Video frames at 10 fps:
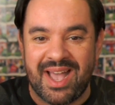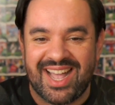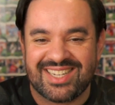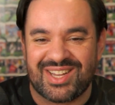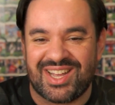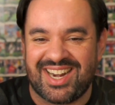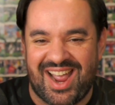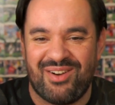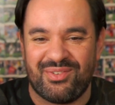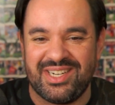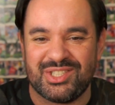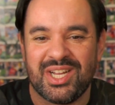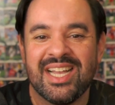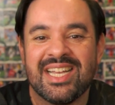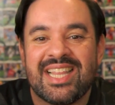match on average.
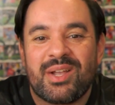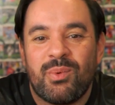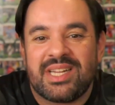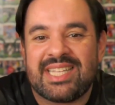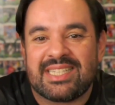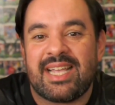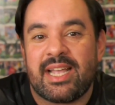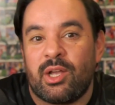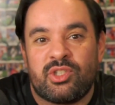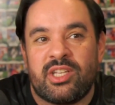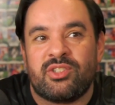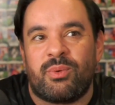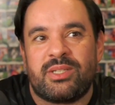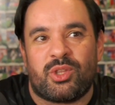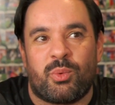like, what does that say? Is, is, the
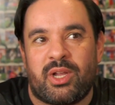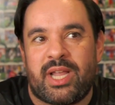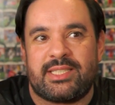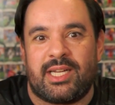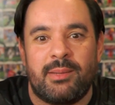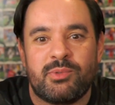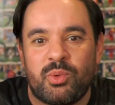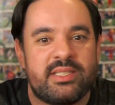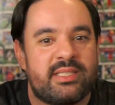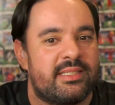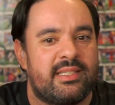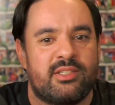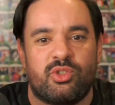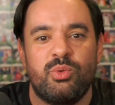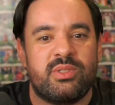rest of the world catching up to us? Is
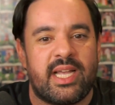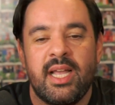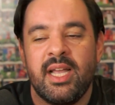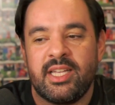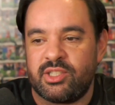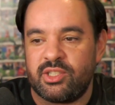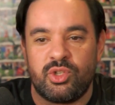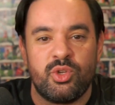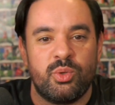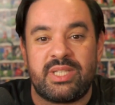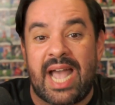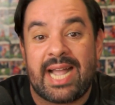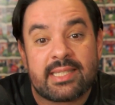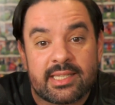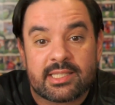this new te- is this new
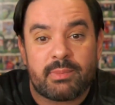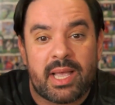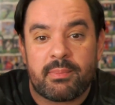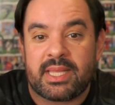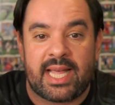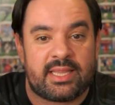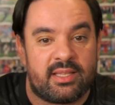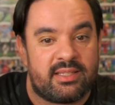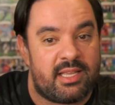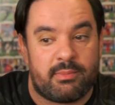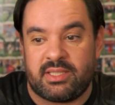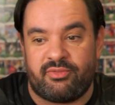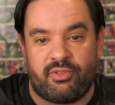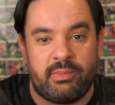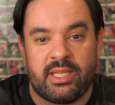tactics maybe that the team isn't
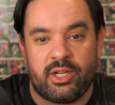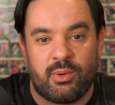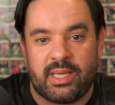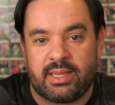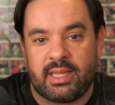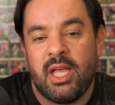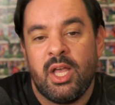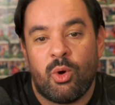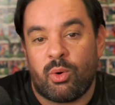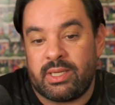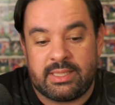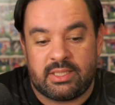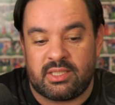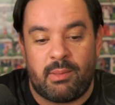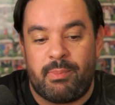familiar with? or is it
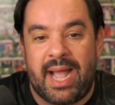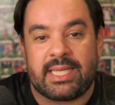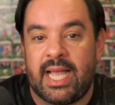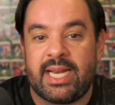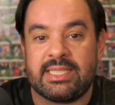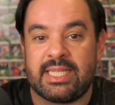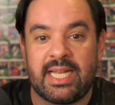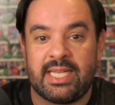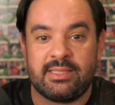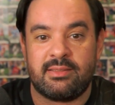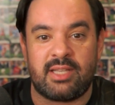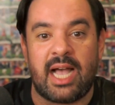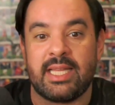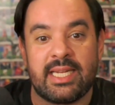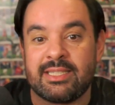just the back line isn't as
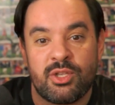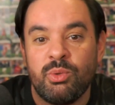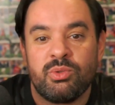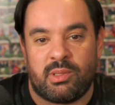solid as it used to